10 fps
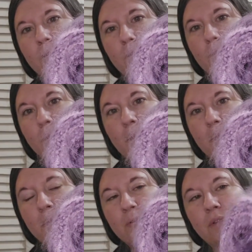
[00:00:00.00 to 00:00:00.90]
what I
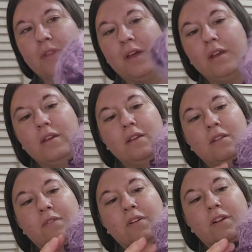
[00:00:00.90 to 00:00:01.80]
would do with that.
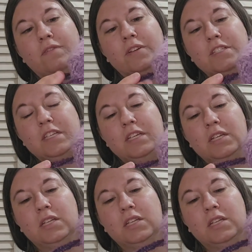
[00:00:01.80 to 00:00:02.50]
They're very fuzzy.